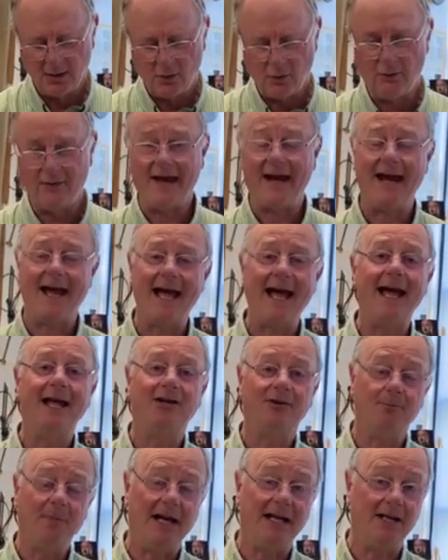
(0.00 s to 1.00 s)
or they
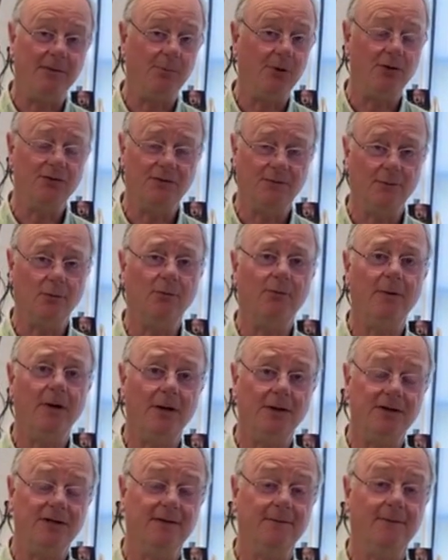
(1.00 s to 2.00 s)
had many beautiful
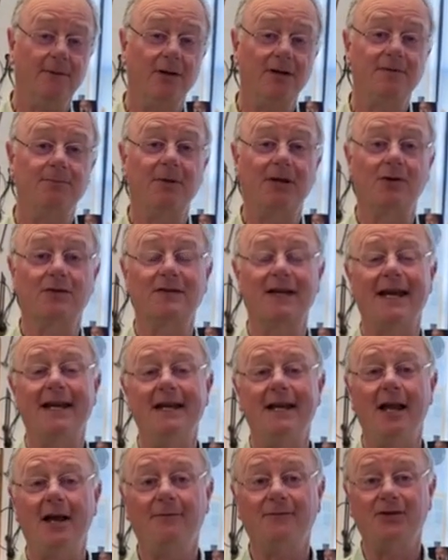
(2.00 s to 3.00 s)
birds in the forest because they
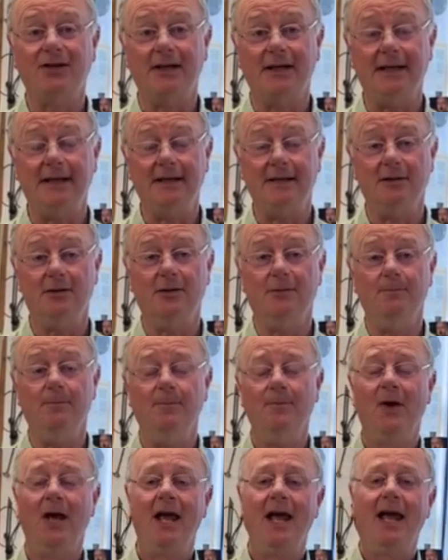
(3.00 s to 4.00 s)
love to eat them
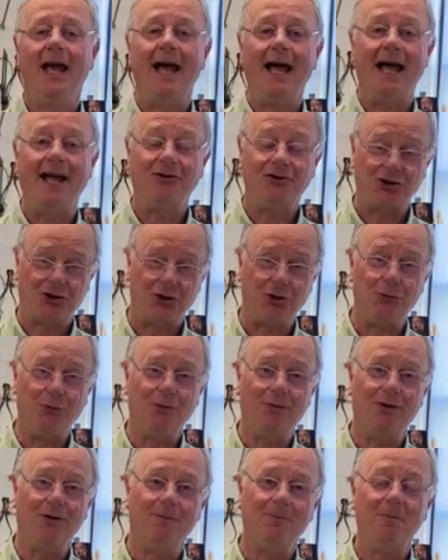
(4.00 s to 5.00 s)
and shoot
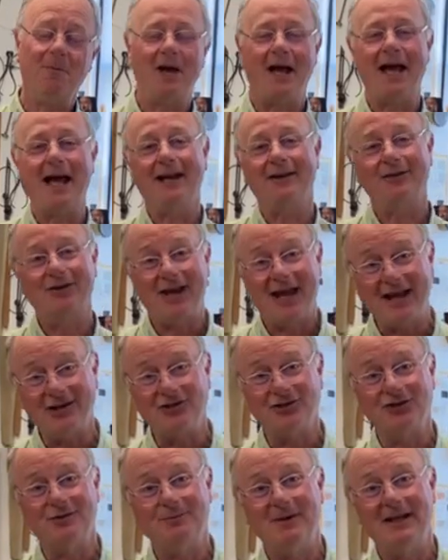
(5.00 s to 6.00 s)
them and
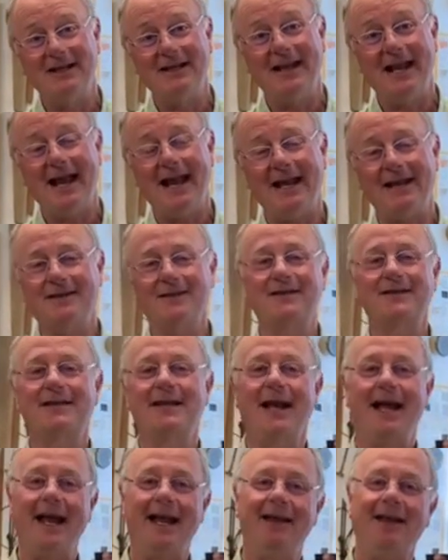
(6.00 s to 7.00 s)
catch them in nets,
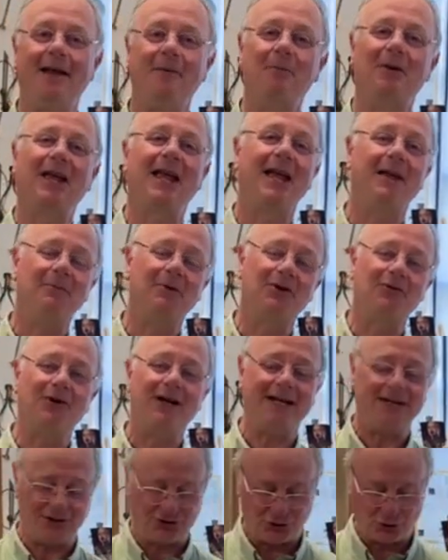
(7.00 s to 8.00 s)
and there became a
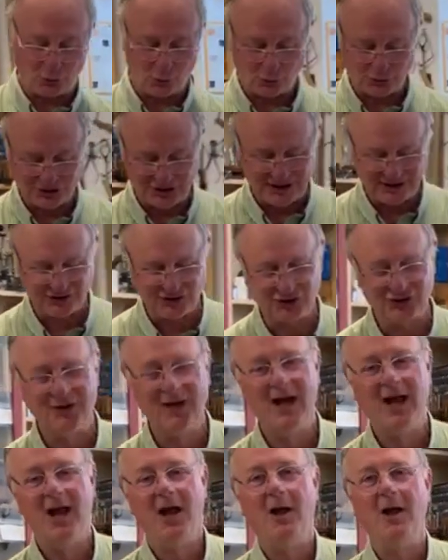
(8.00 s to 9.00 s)
great shortage.
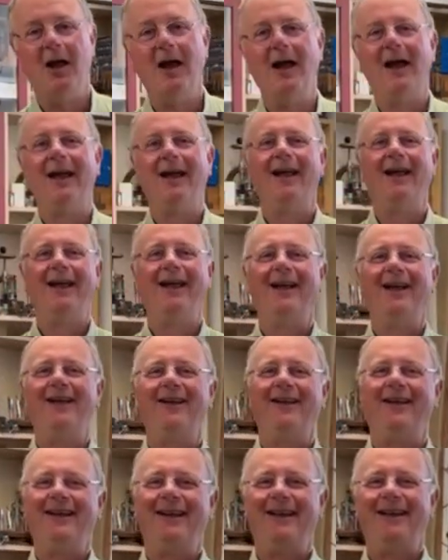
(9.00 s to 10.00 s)
Hi to all our
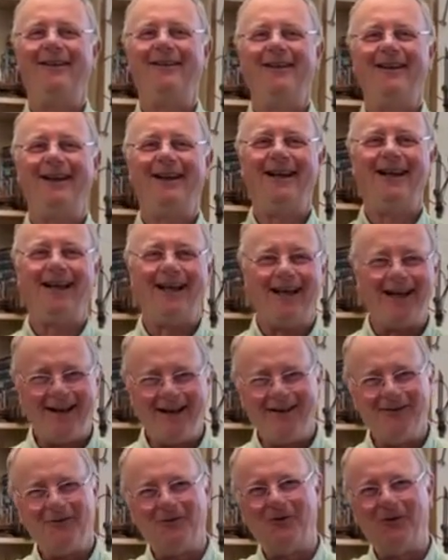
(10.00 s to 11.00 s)
French viewers.
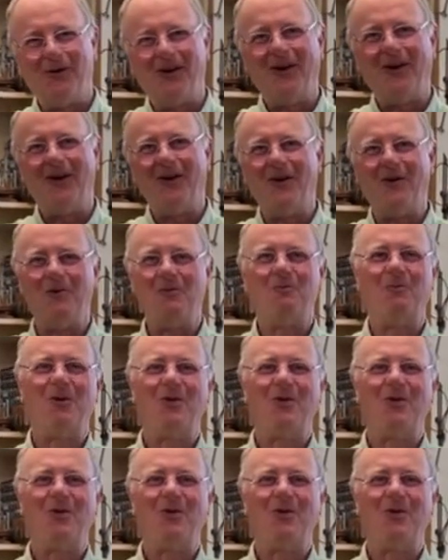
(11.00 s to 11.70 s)
Uh, he doesn't mean it.